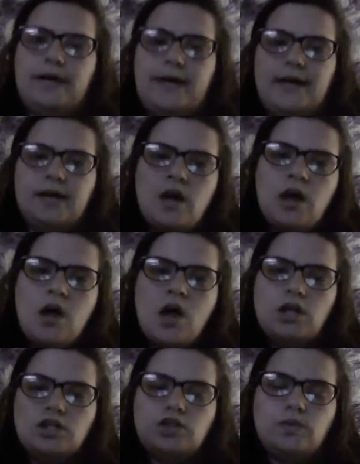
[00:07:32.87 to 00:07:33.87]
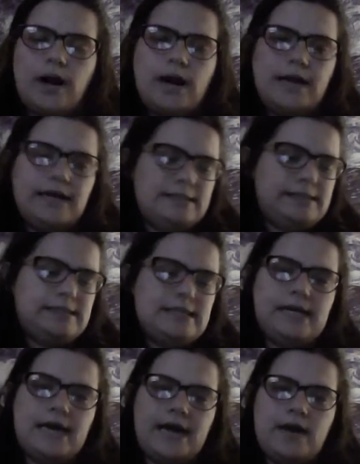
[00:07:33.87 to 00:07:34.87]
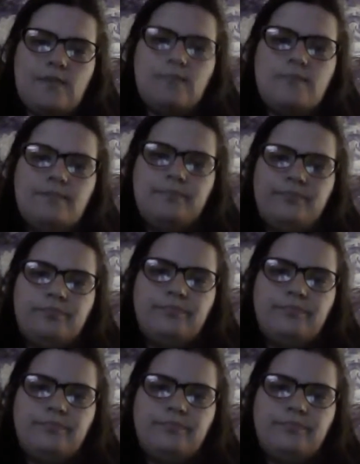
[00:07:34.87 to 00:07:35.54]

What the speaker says: bit to where I could see him,